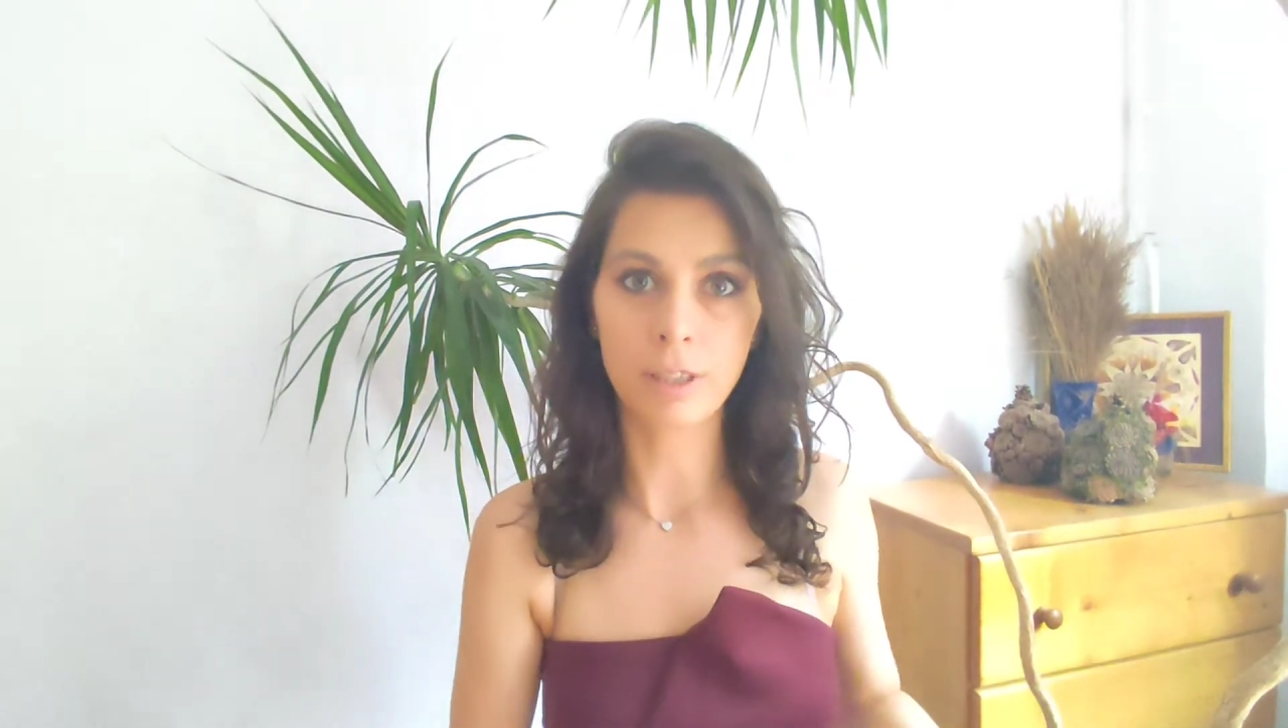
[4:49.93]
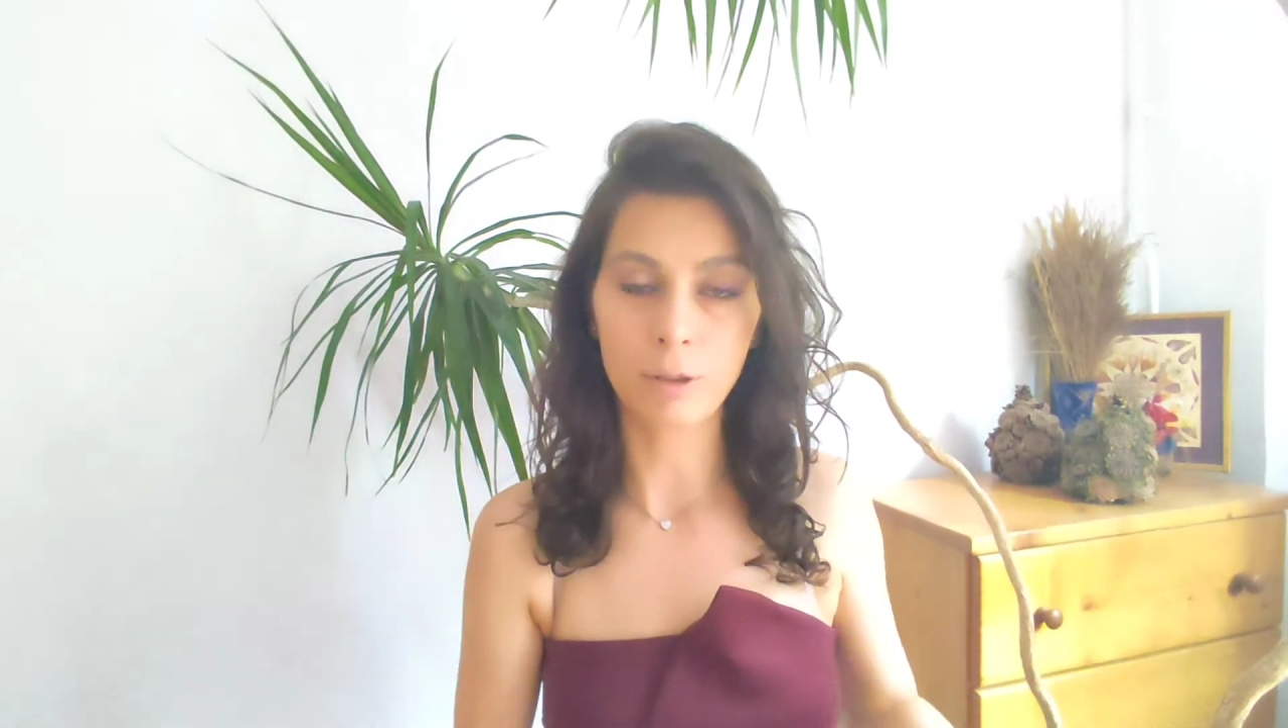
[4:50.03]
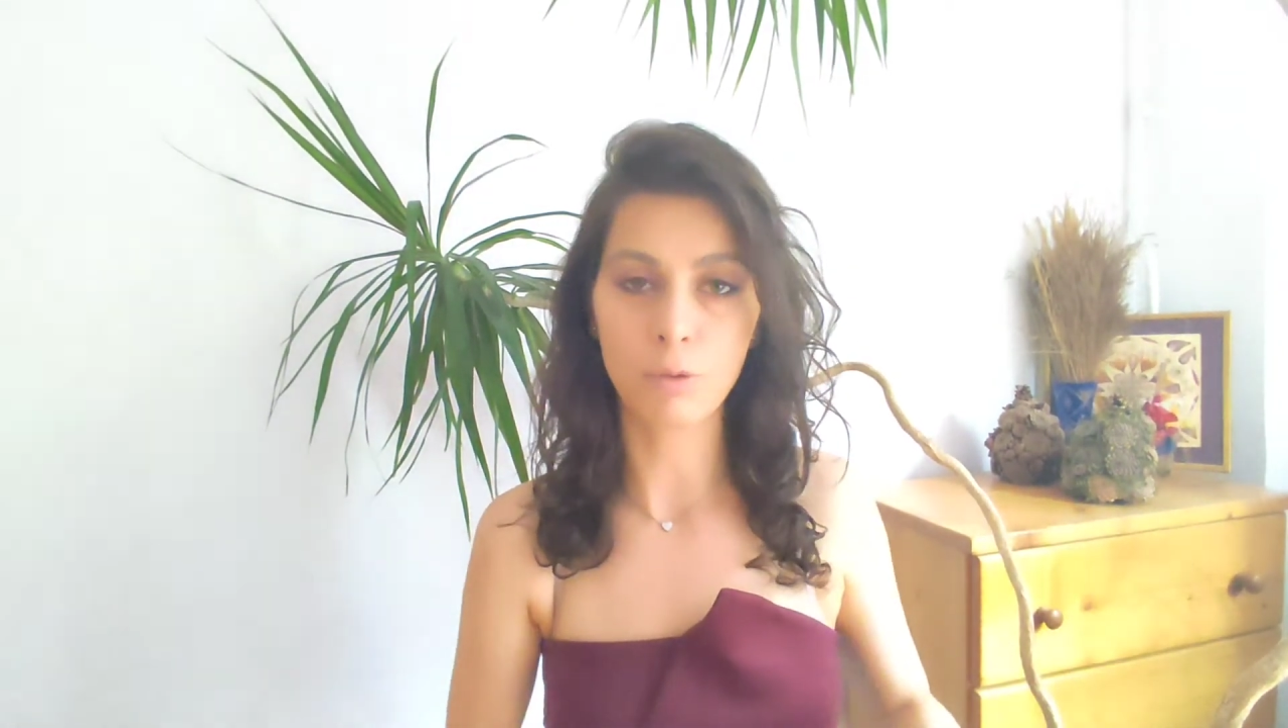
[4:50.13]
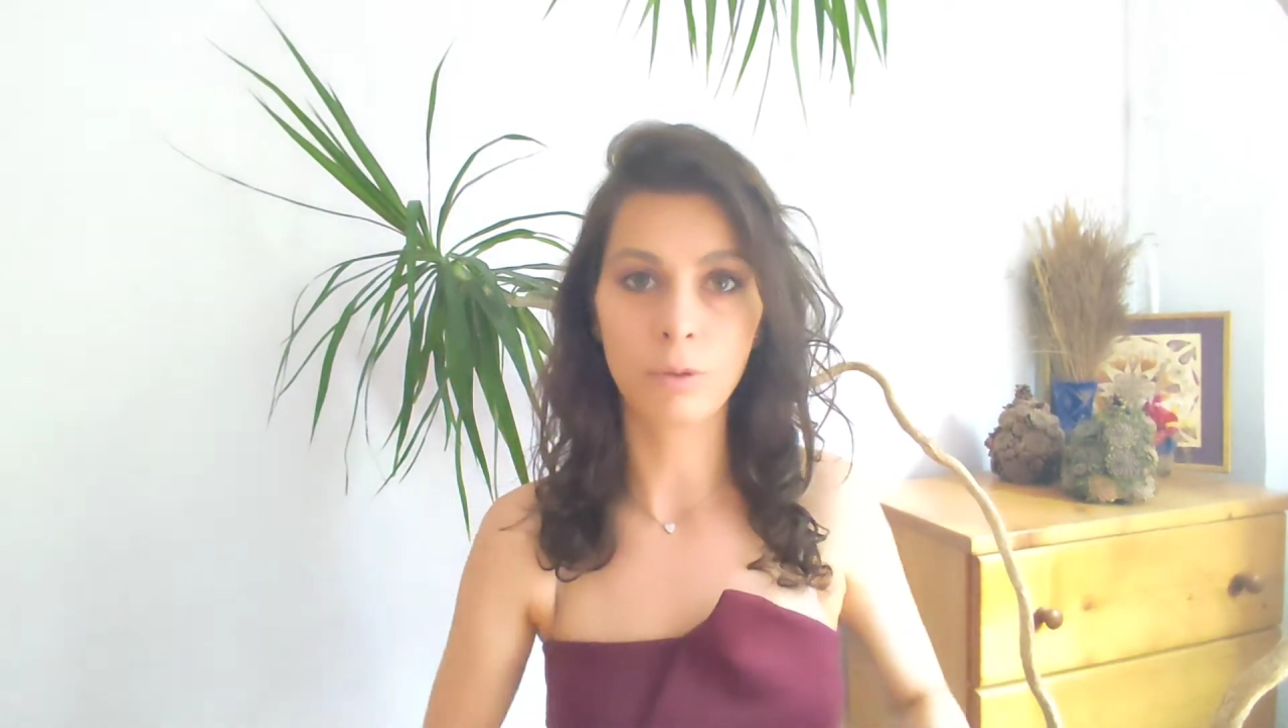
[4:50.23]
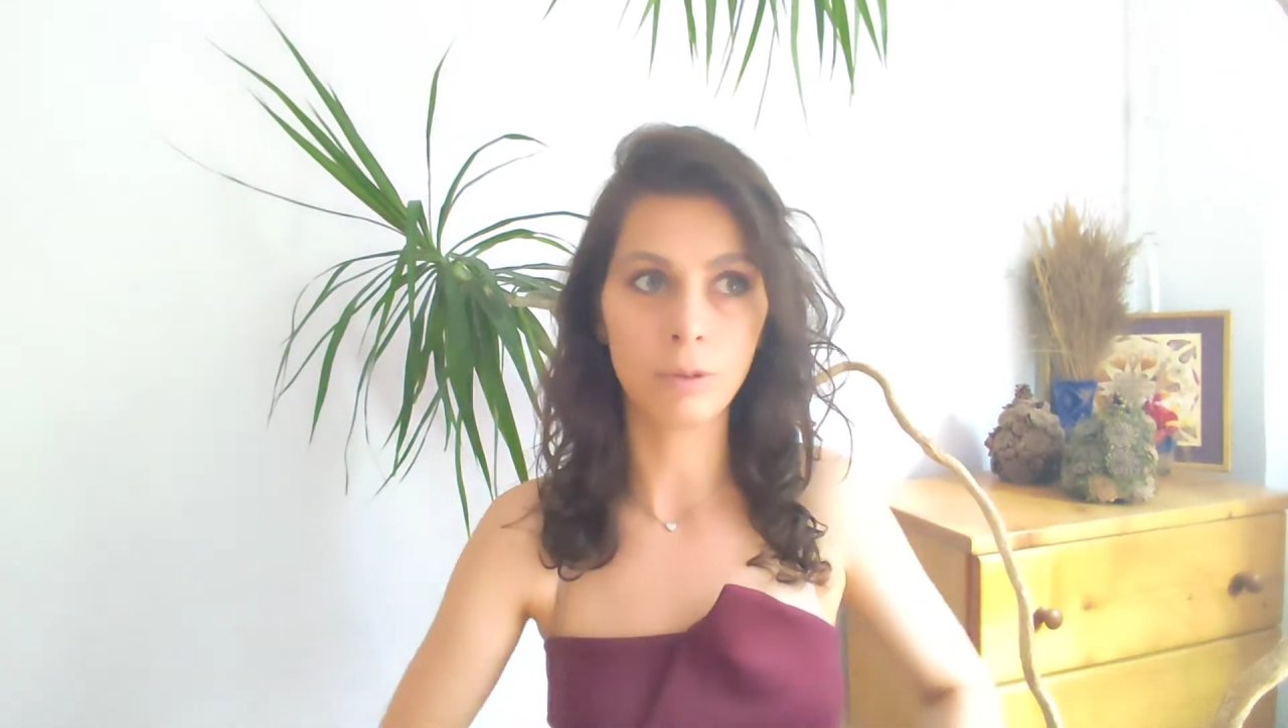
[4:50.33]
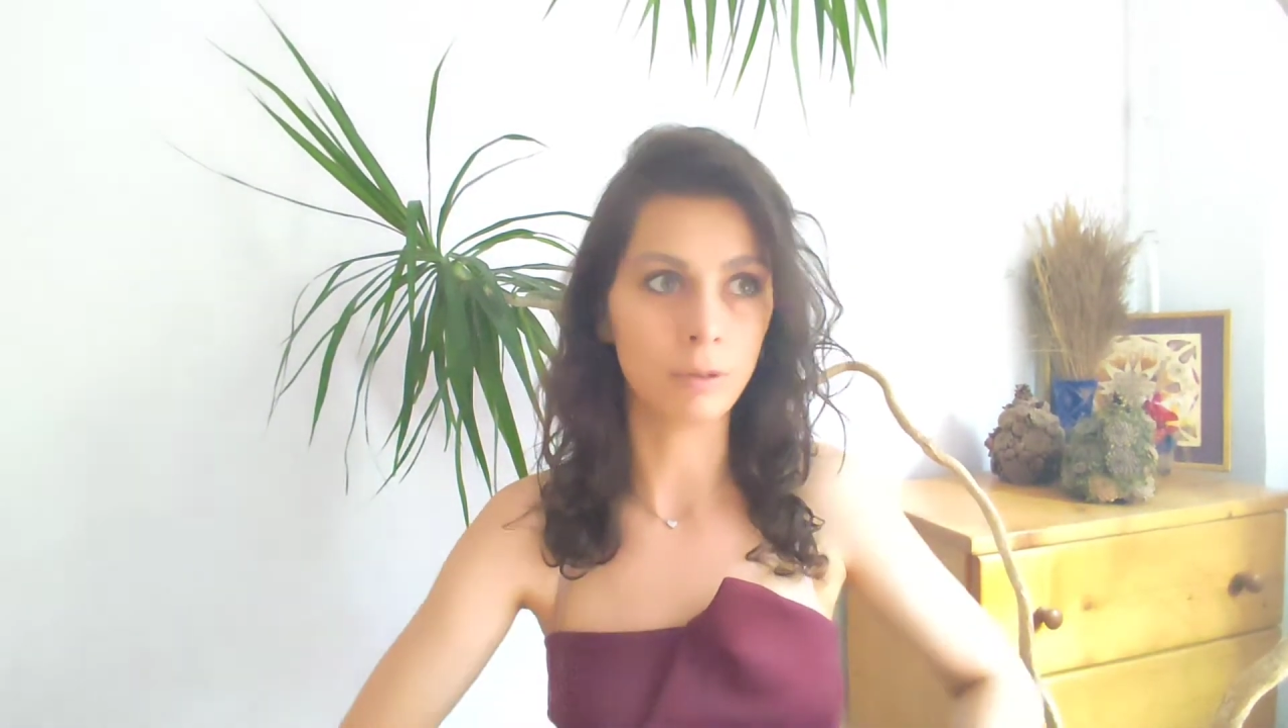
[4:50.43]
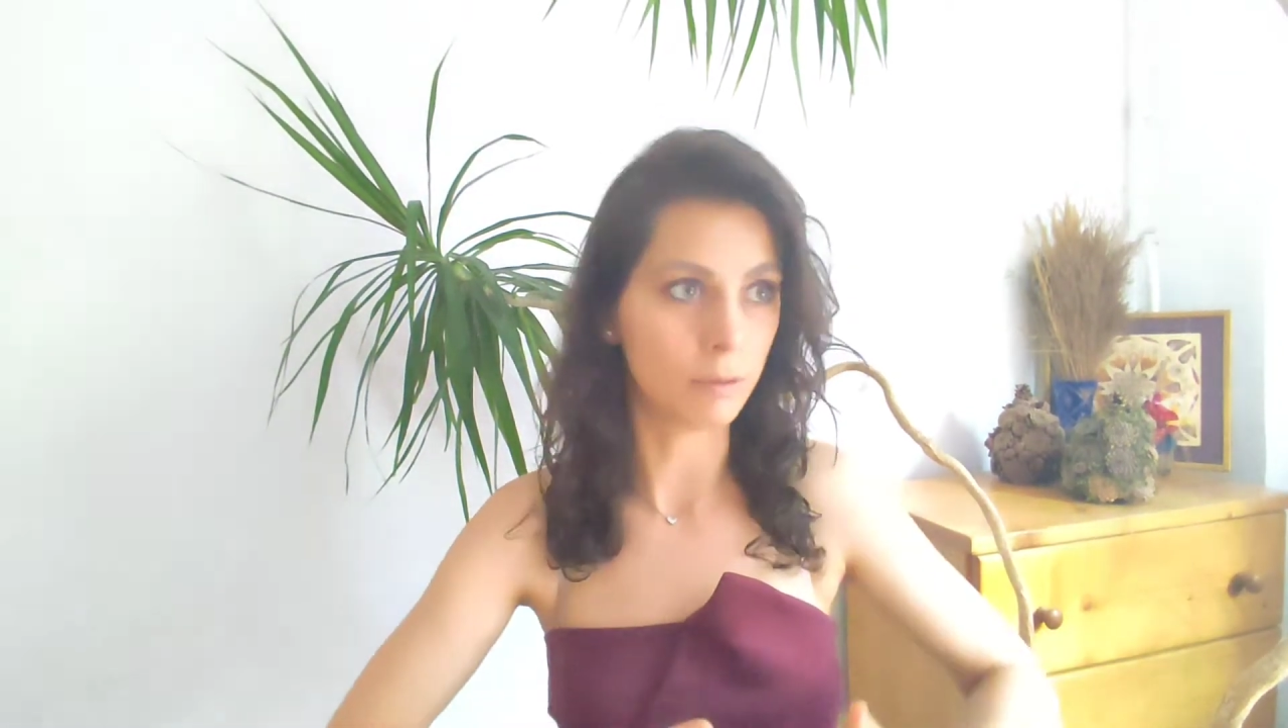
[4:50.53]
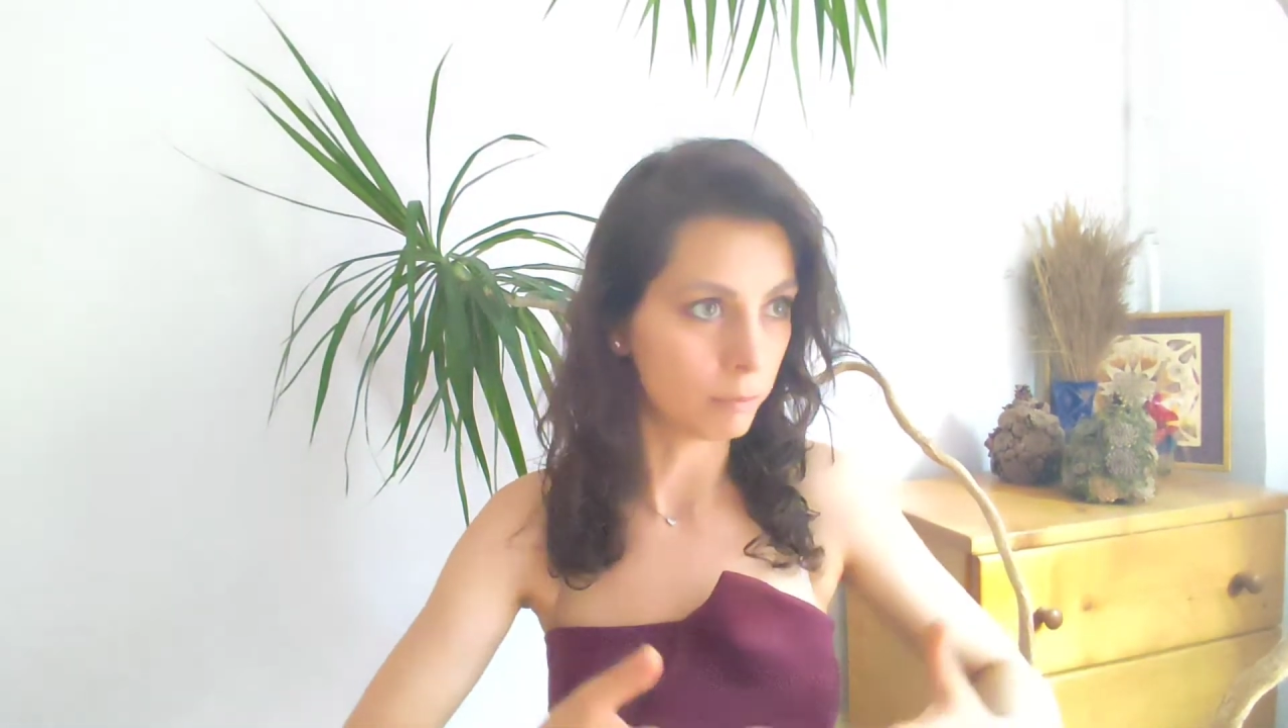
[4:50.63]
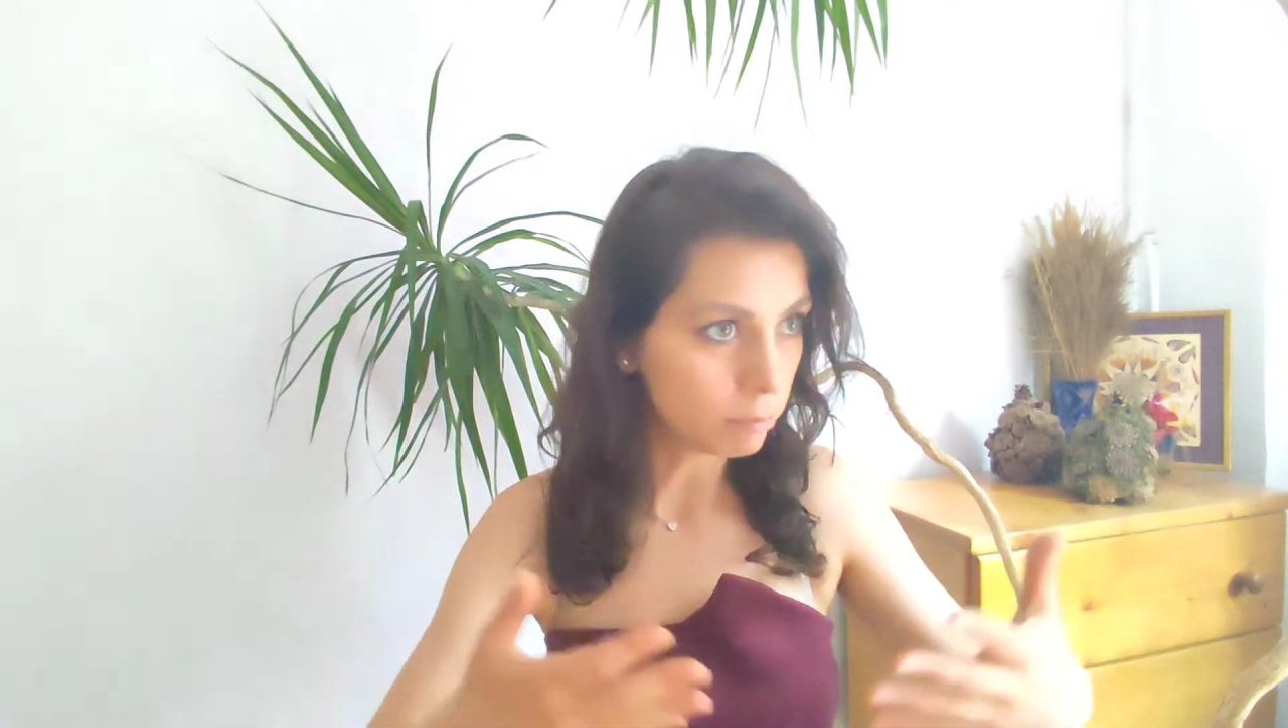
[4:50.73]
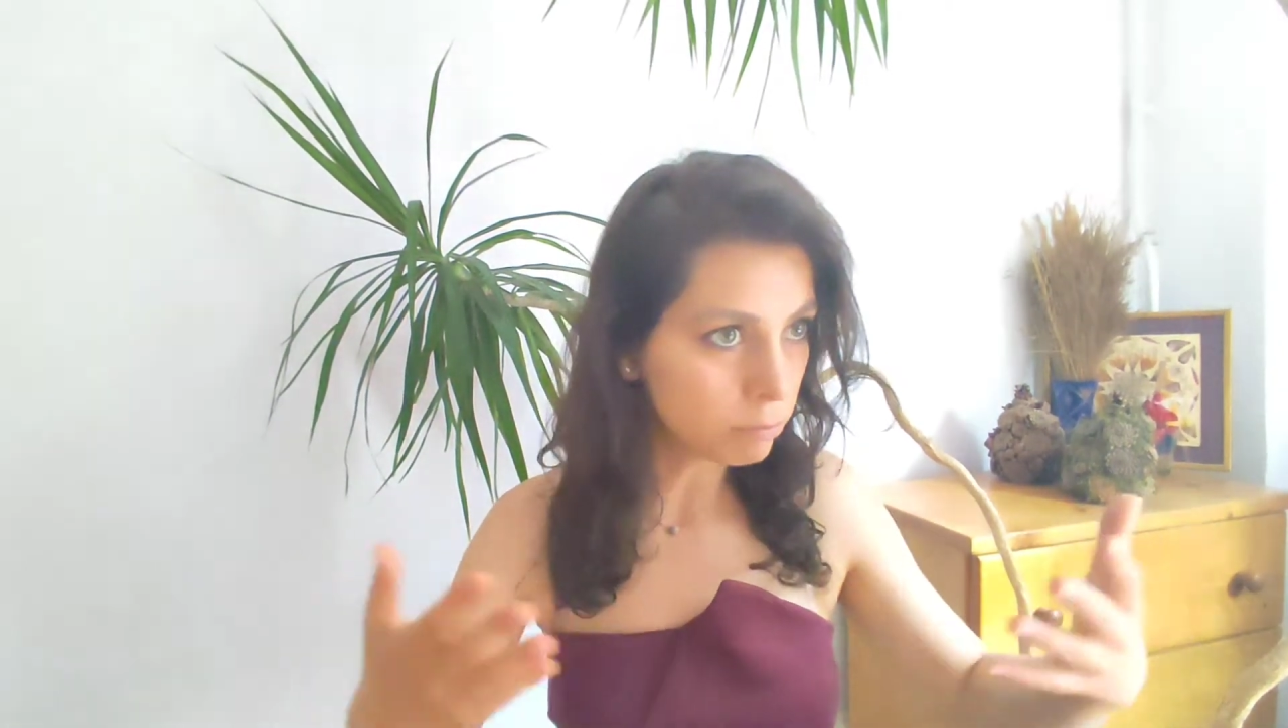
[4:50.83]

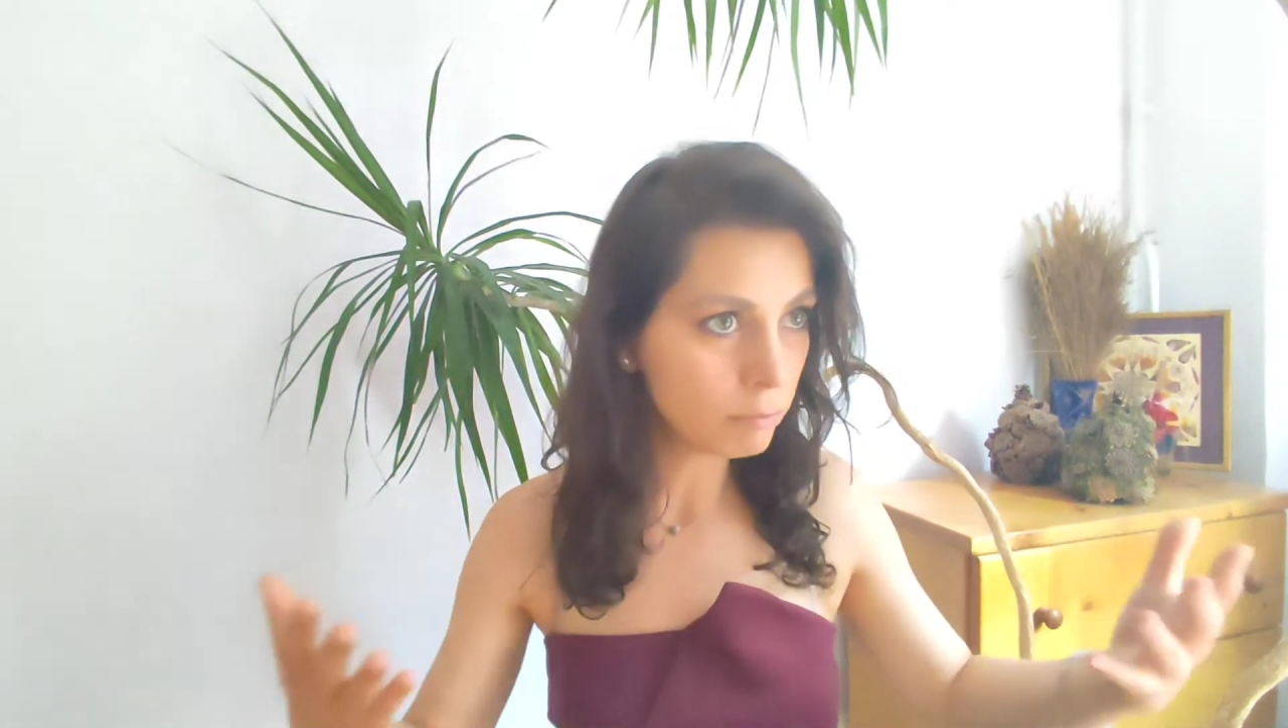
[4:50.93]
sexual